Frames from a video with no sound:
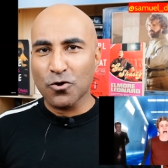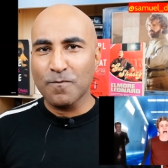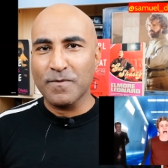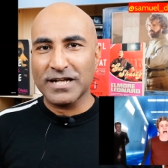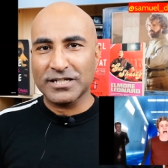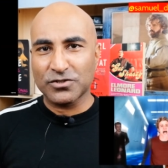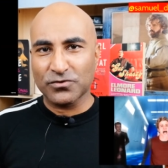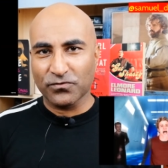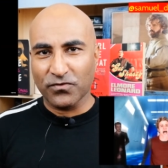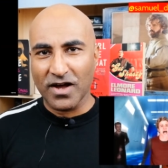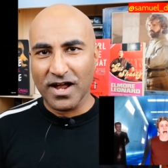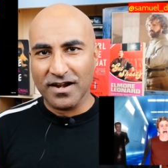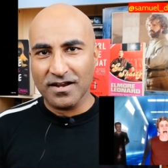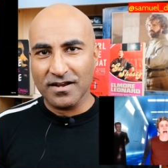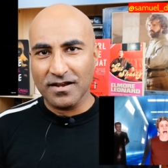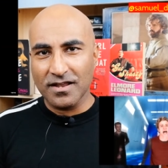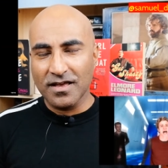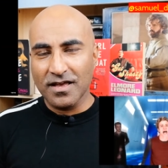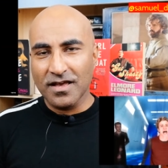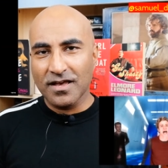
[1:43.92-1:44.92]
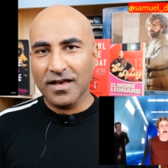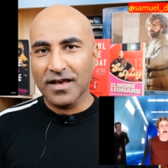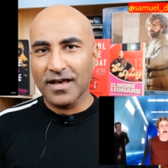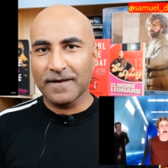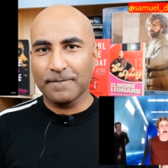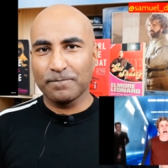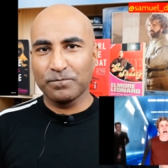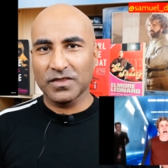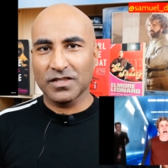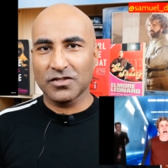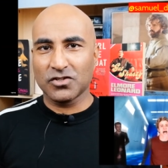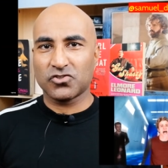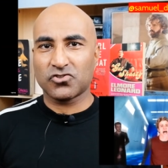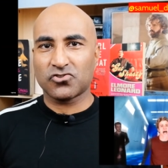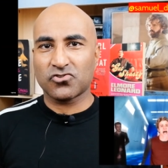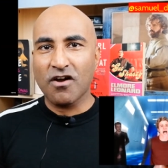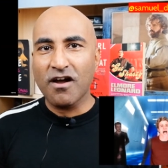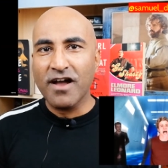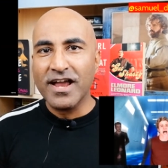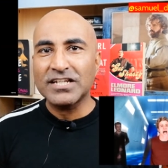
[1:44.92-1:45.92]
much fun
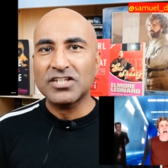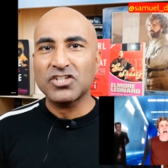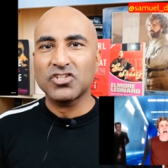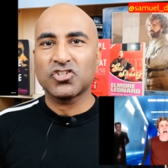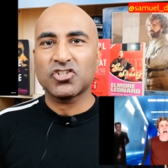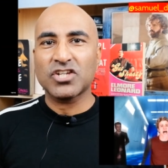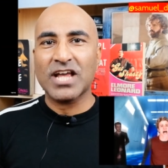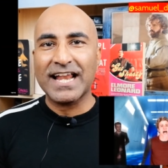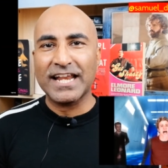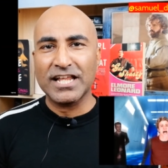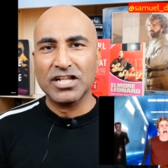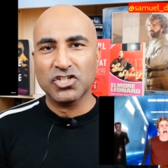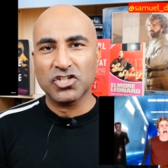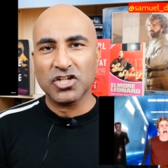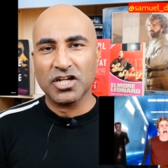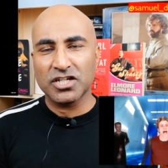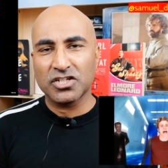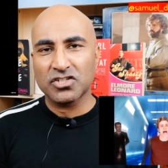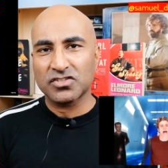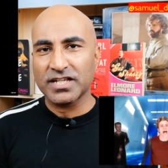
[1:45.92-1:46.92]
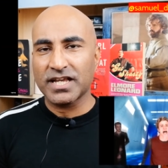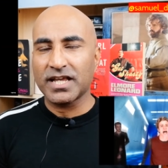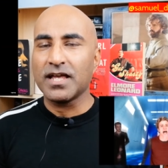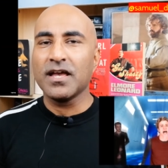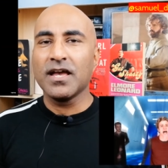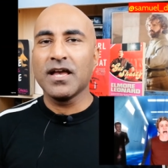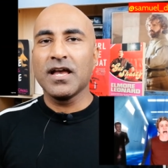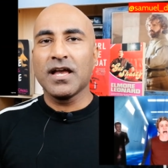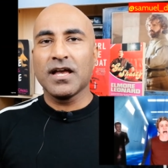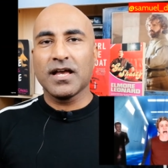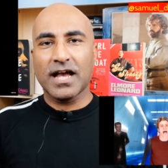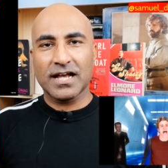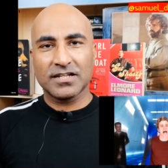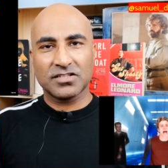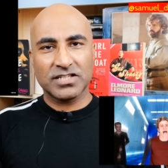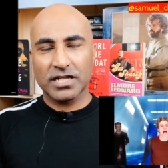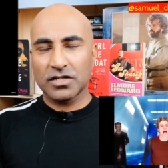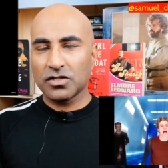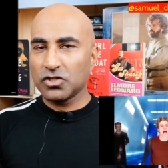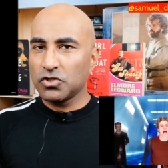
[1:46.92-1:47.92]
trying to challenge her and I
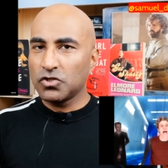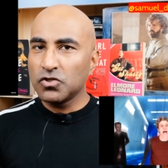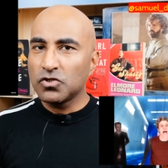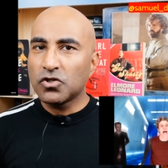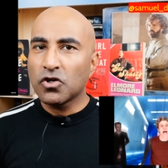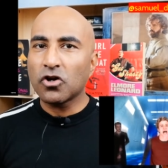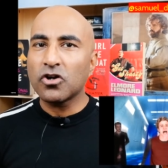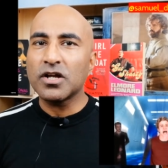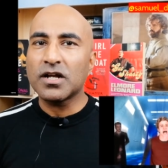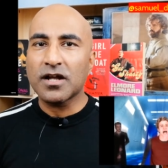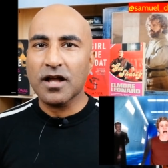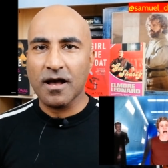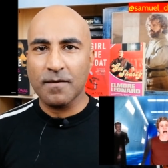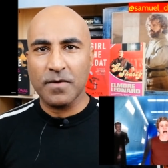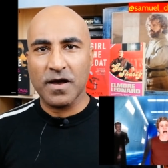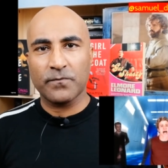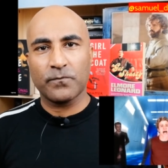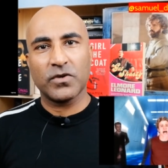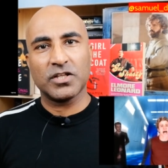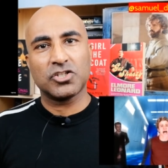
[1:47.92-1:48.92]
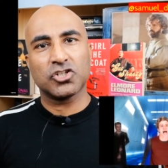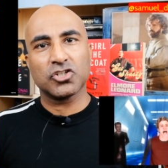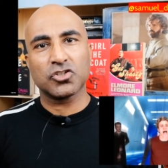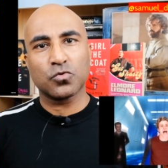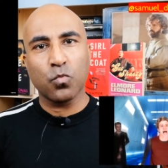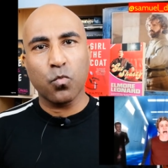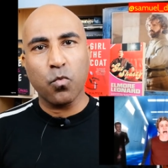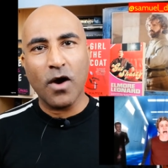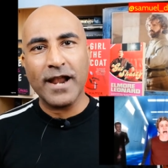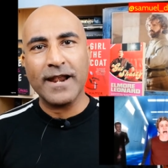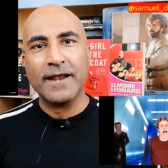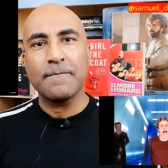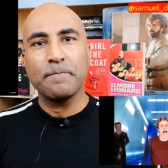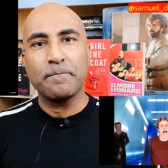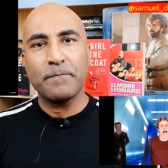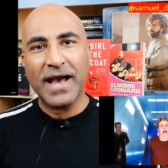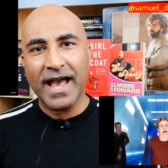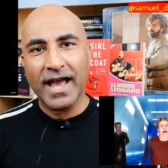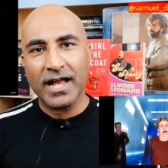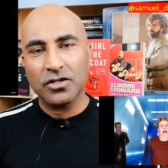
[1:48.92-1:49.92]
said, you got to come up with just one
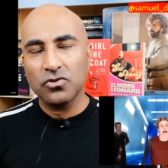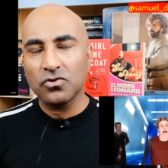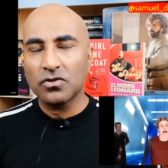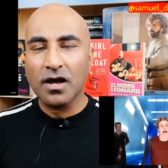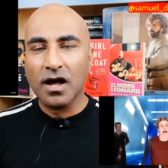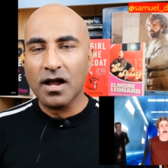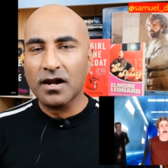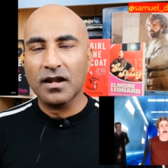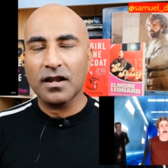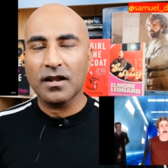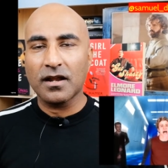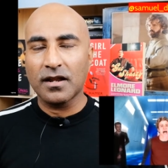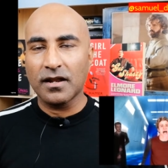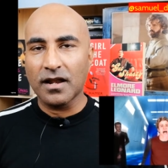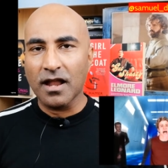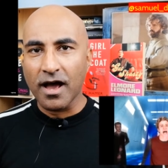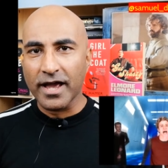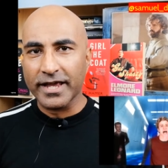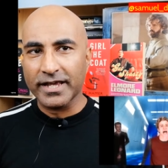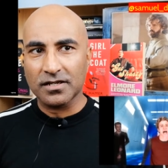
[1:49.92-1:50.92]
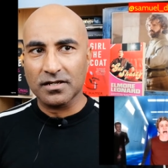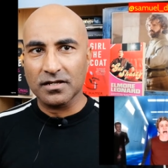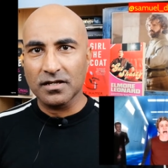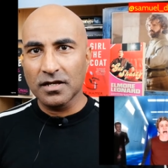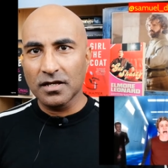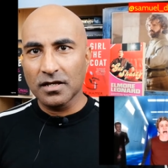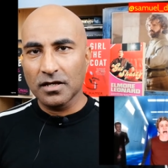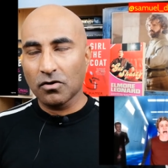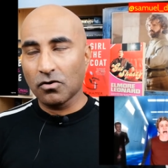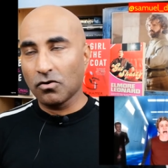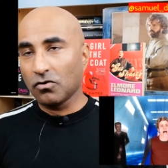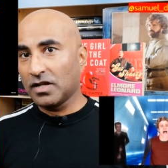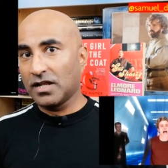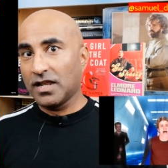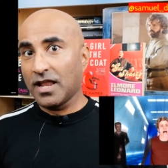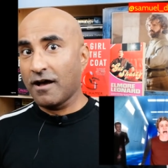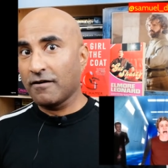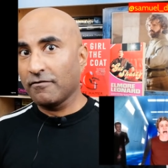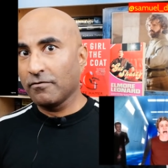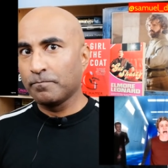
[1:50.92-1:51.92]
band. You can't like or
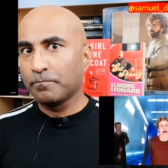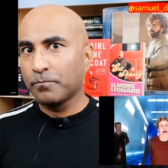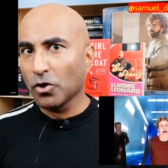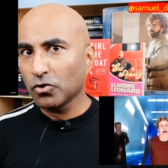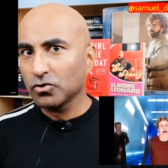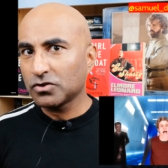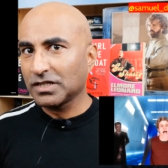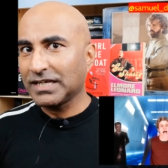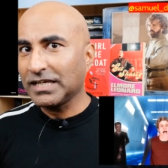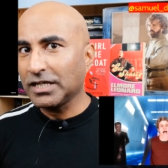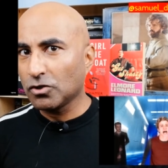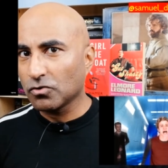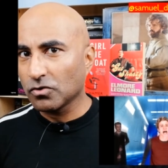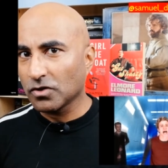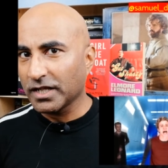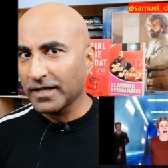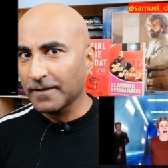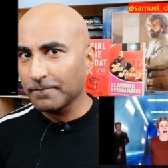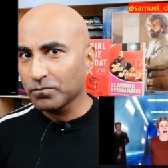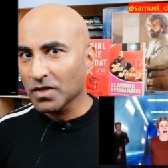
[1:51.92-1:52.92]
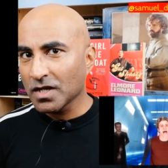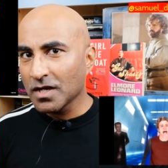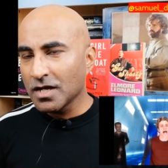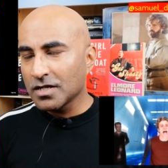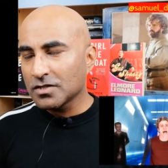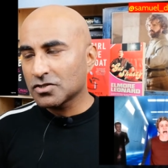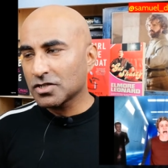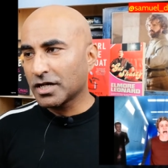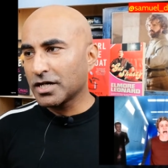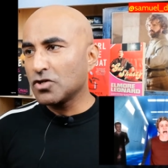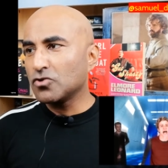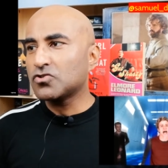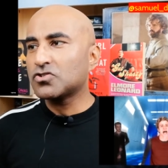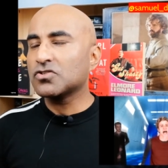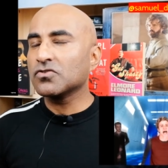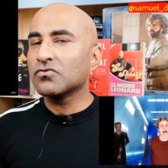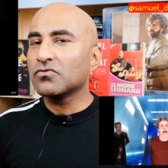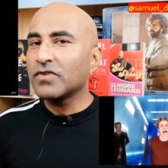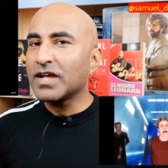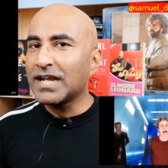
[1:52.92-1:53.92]
love both equally. So I used
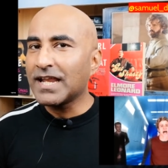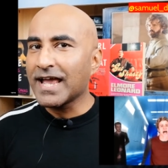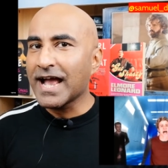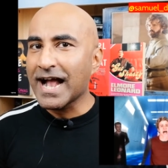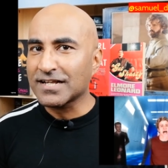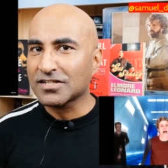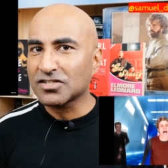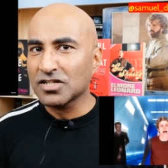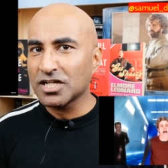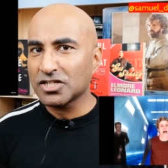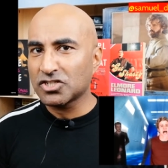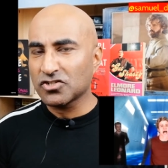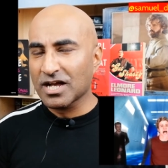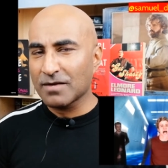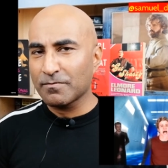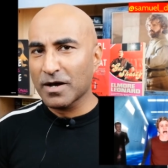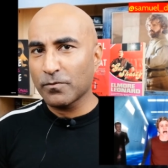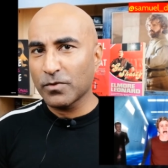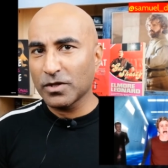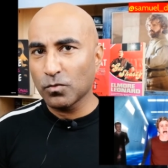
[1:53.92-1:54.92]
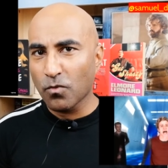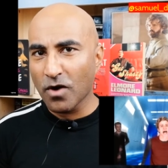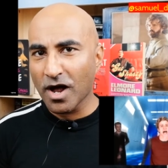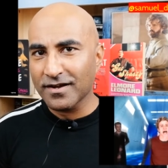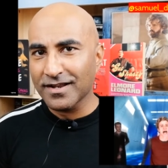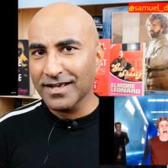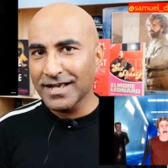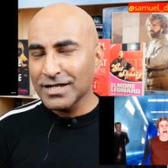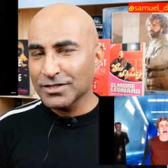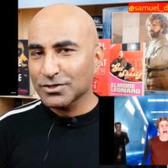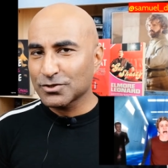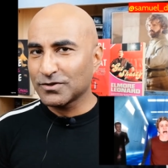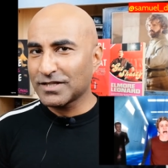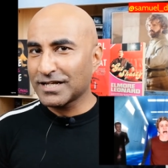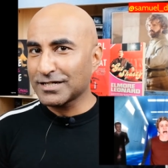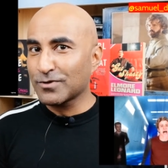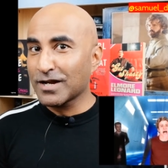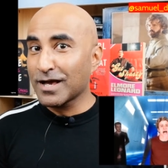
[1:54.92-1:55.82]
to really hassle her to come up with one. So that's what